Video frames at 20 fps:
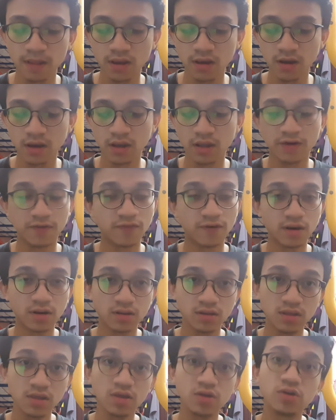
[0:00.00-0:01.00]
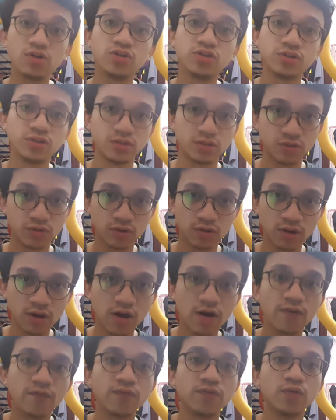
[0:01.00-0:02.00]
and finally you should turn
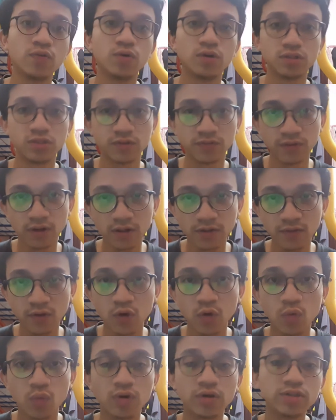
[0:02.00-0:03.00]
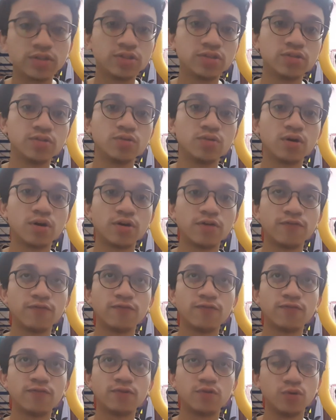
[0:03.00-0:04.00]
off the water valve once you are
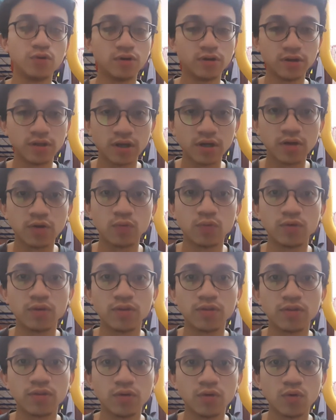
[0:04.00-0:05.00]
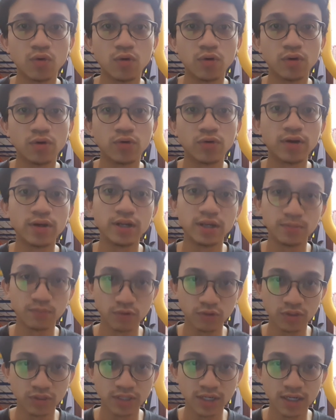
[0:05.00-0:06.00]
you're done with your grinding
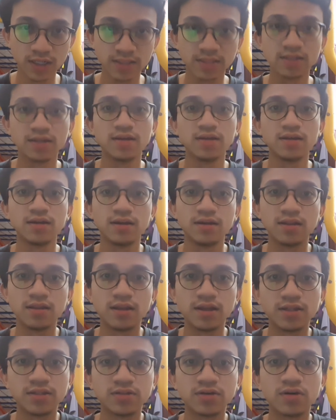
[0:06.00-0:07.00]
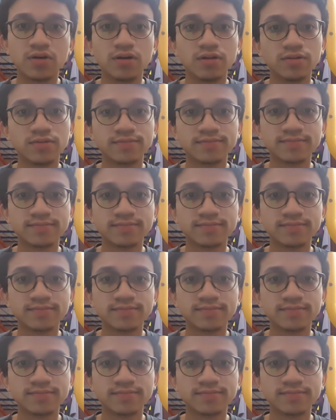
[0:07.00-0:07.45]
process that's all